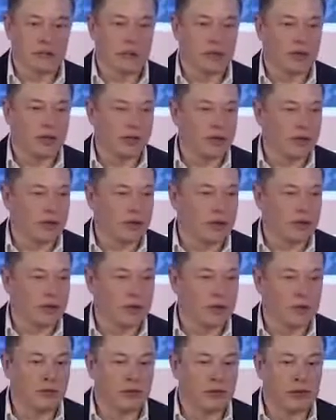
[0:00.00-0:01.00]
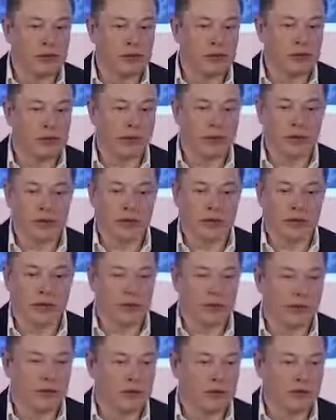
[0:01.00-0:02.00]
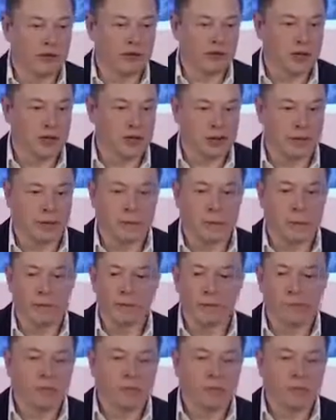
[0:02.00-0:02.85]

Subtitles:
big storm or some kind of natural disaster,